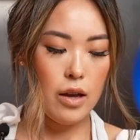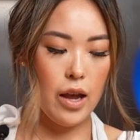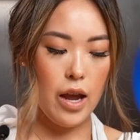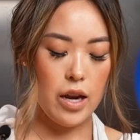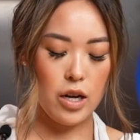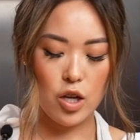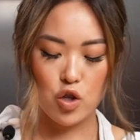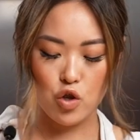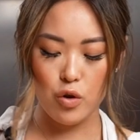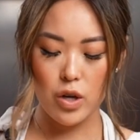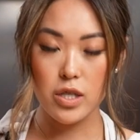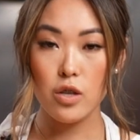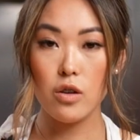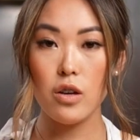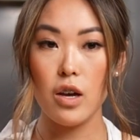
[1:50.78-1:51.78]
and a
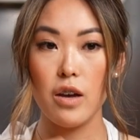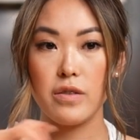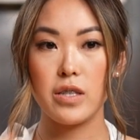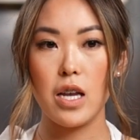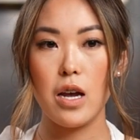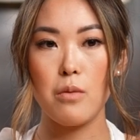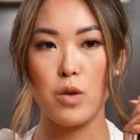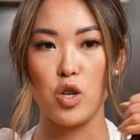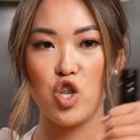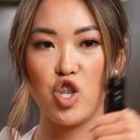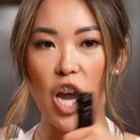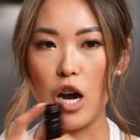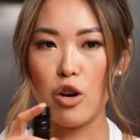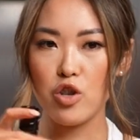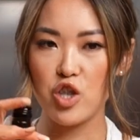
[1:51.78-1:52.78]
drizzle of some
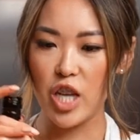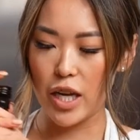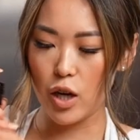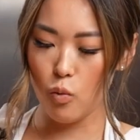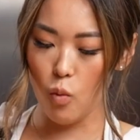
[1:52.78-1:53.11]
Shaoxing